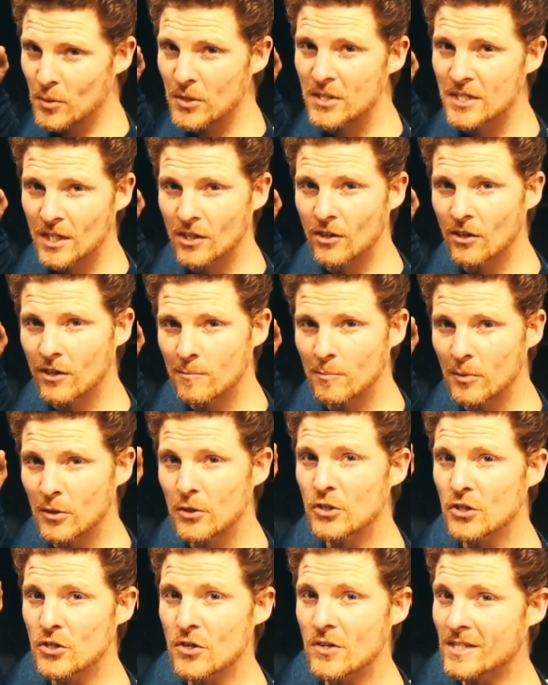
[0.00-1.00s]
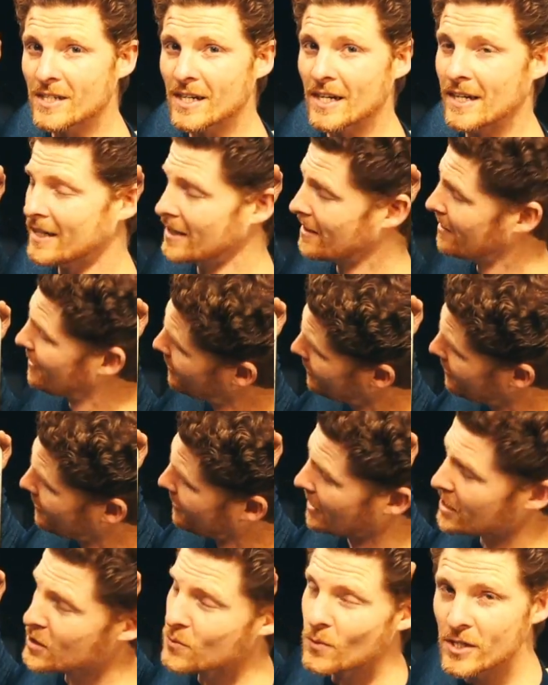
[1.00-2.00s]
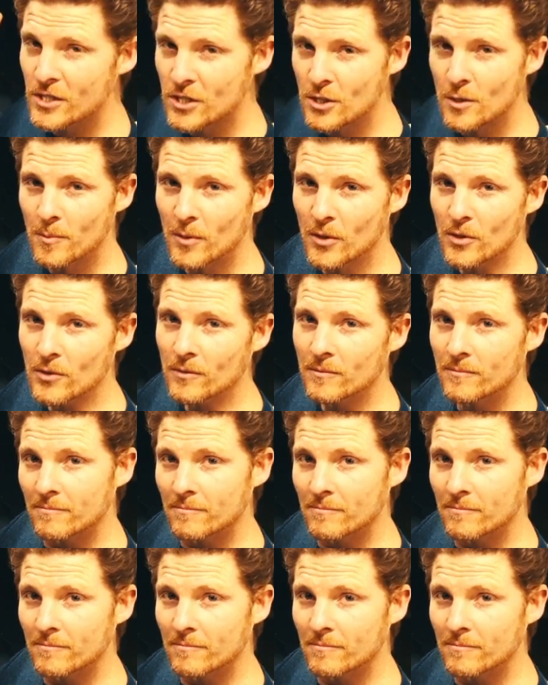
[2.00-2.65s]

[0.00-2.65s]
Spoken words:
printing a lot of blue shirts lately. That's why it's so blue.